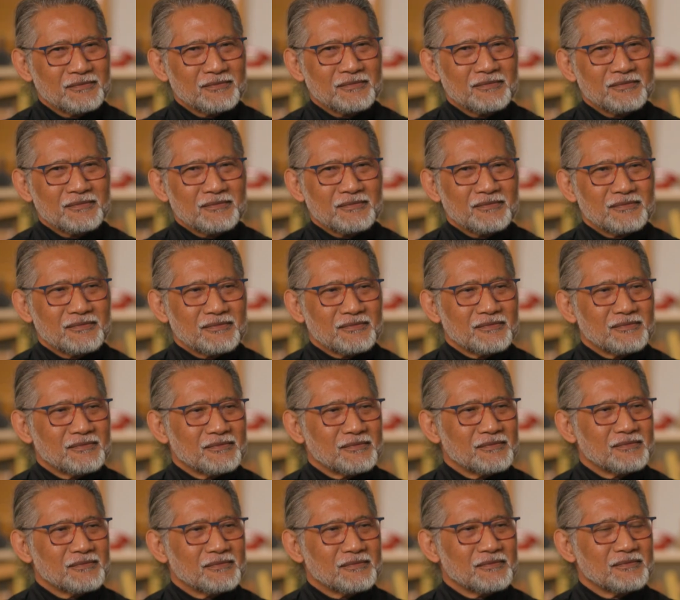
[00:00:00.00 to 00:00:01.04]

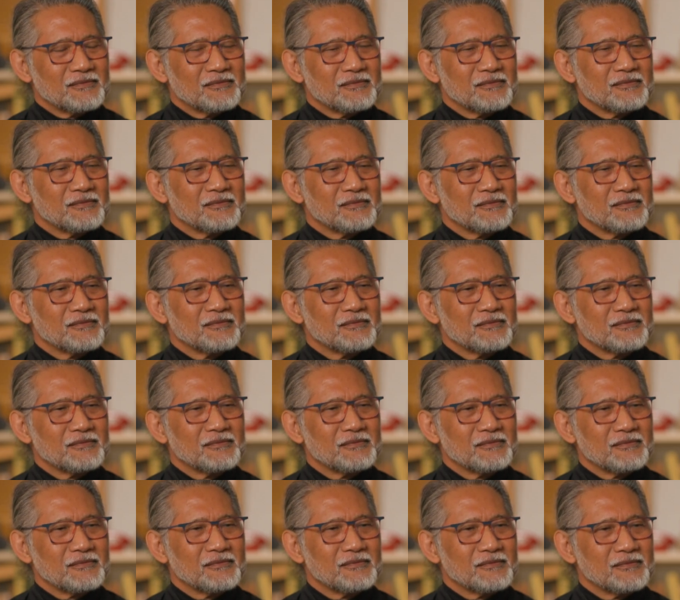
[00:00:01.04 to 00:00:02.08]

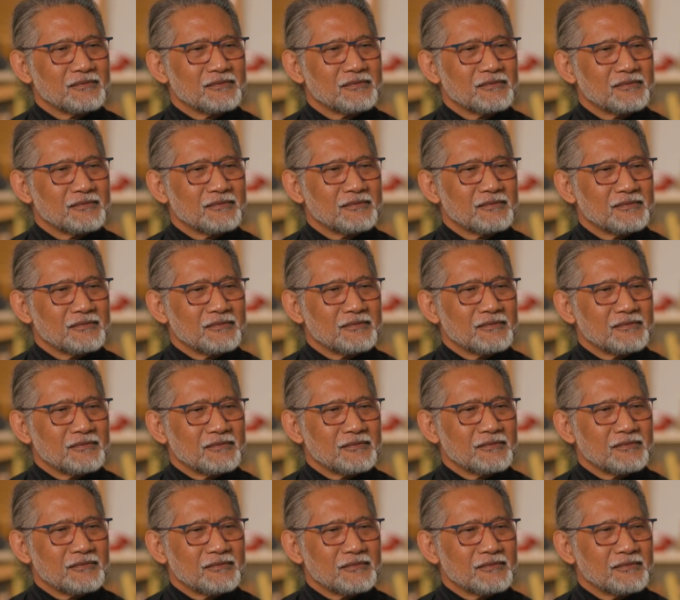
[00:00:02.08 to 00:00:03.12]

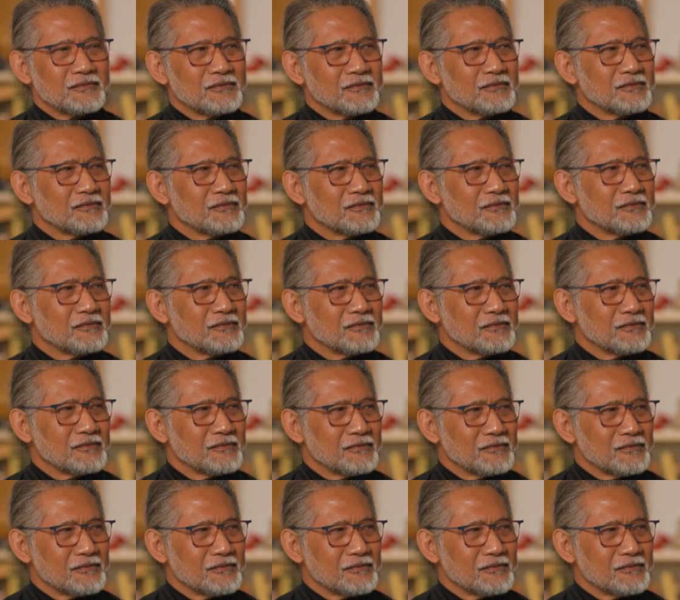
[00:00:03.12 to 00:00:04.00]
The person shown says nothing.